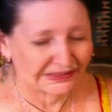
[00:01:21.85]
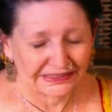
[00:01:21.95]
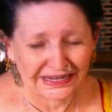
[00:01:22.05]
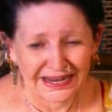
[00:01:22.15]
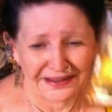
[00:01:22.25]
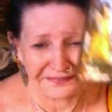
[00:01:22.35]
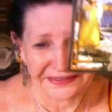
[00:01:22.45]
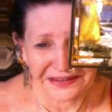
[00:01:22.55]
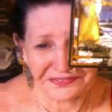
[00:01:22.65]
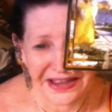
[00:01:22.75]
Yeah,
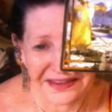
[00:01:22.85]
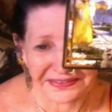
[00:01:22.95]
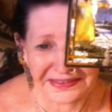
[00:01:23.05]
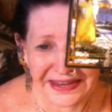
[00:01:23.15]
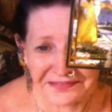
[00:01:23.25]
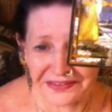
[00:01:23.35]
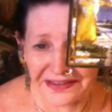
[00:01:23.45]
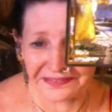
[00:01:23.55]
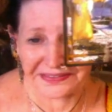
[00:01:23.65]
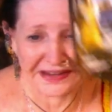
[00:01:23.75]
they've got they've
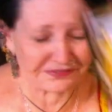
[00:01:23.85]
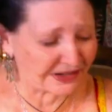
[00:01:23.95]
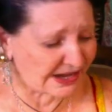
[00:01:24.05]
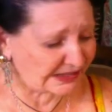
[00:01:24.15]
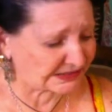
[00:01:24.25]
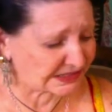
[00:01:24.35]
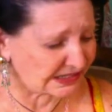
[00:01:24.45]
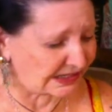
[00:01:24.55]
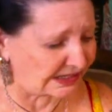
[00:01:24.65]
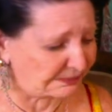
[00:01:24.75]
they've got
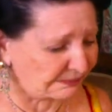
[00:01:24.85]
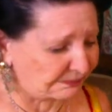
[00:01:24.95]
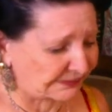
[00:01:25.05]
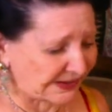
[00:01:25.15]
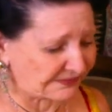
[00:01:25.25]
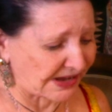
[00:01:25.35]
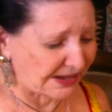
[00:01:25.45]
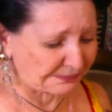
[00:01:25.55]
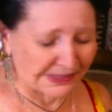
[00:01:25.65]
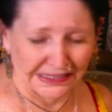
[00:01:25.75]
uh, they've
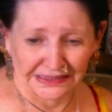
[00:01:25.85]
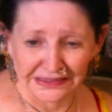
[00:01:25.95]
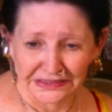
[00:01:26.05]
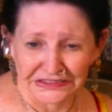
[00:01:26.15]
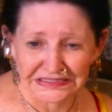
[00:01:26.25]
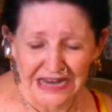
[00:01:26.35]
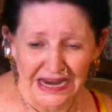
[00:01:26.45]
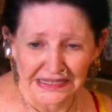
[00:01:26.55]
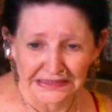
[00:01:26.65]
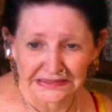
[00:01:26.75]
got me in their
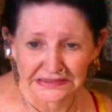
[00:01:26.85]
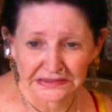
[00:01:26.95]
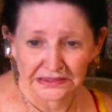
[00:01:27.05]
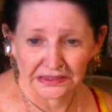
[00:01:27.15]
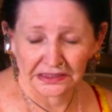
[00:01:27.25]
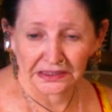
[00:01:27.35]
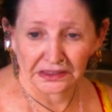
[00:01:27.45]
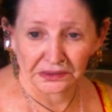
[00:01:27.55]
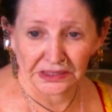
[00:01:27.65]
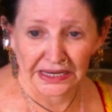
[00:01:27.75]
sights.
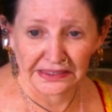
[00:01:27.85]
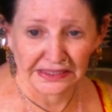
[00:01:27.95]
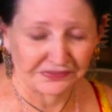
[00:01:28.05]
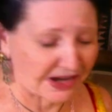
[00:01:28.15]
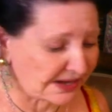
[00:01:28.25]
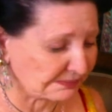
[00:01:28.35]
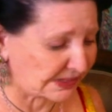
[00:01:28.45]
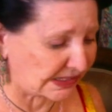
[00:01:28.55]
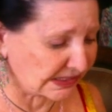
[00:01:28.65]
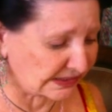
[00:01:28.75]
Okay, they've got
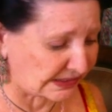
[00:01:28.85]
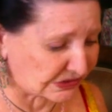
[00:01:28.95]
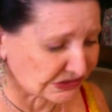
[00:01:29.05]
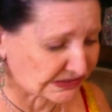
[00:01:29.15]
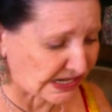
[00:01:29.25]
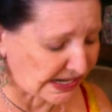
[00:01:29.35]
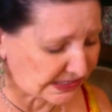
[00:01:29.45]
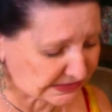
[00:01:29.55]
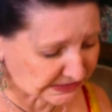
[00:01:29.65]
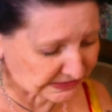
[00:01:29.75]
me in their
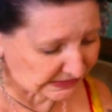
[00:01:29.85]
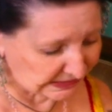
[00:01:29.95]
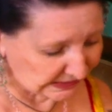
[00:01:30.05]
sights.